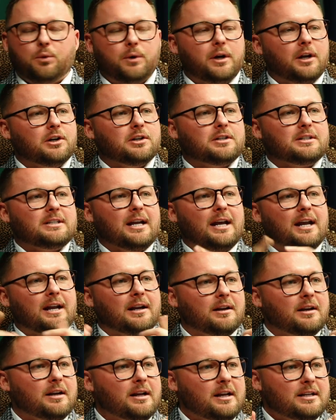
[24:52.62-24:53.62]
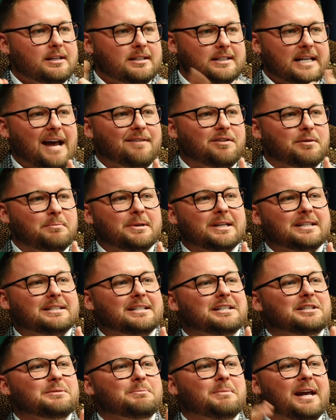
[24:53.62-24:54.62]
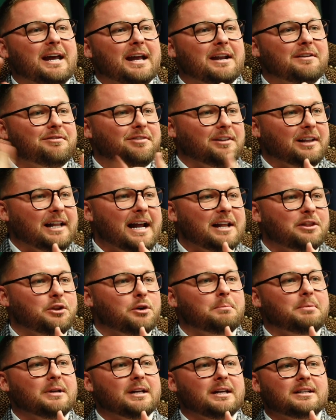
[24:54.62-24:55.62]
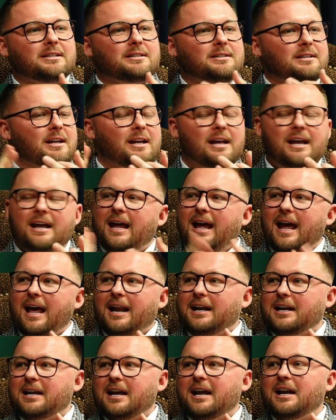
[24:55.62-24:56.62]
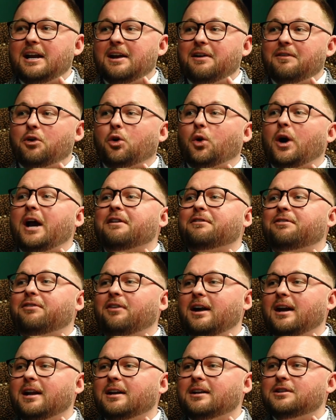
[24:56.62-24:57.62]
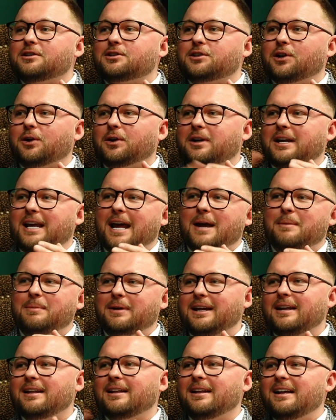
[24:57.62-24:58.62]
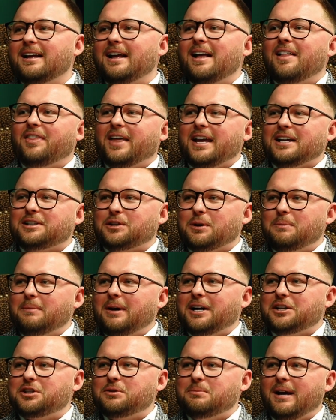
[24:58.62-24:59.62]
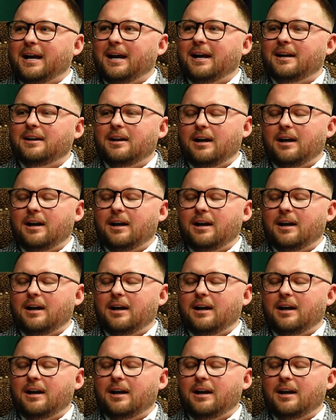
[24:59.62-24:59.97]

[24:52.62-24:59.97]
we understand savvy businessman, philanthropist, and a great friend. So KB, thanks so much, man.